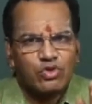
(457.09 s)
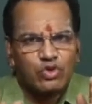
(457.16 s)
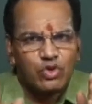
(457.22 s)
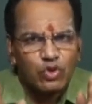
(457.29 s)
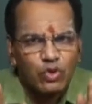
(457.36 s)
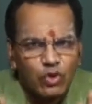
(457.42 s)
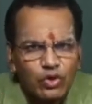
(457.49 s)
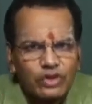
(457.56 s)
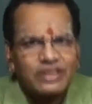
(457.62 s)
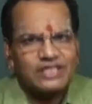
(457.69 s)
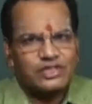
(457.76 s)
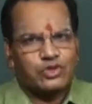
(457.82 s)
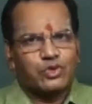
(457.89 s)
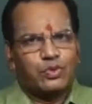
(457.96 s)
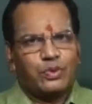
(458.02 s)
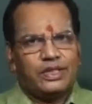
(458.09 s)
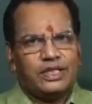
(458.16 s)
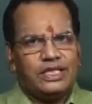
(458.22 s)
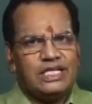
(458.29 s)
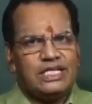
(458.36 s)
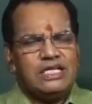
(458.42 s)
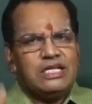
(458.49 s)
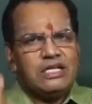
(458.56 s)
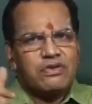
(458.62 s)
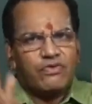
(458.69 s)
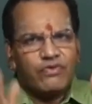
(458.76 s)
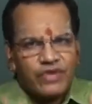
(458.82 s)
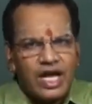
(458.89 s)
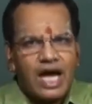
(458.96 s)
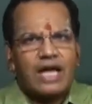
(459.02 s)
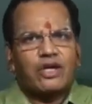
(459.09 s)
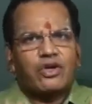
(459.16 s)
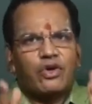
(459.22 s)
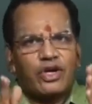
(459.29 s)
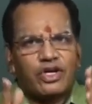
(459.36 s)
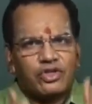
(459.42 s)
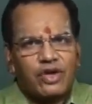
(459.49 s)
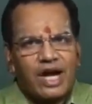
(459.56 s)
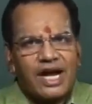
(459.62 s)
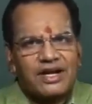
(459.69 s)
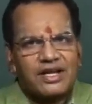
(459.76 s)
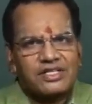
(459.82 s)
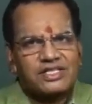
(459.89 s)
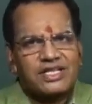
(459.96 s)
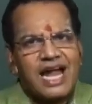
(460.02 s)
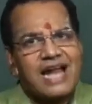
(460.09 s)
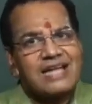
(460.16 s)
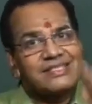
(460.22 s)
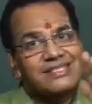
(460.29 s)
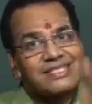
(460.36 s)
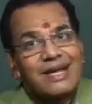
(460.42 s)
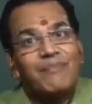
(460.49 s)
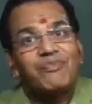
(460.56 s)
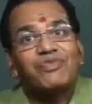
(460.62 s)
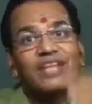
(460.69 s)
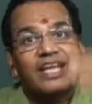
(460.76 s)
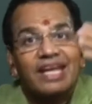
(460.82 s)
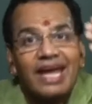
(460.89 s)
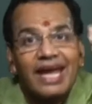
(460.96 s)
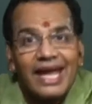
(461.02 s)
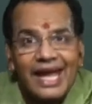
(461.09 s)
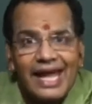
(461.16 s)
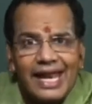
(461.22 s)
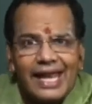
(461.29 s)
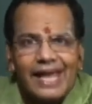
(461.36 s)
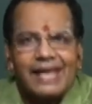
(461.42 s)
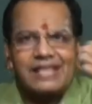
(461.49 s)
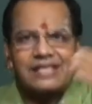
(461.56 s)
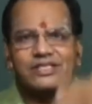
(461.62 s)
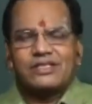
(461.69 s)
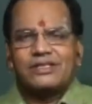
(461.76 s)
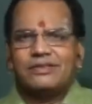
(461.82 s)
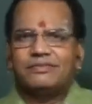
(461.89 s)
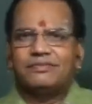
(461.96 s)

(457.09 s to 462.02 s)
through this word we are going to understand something else.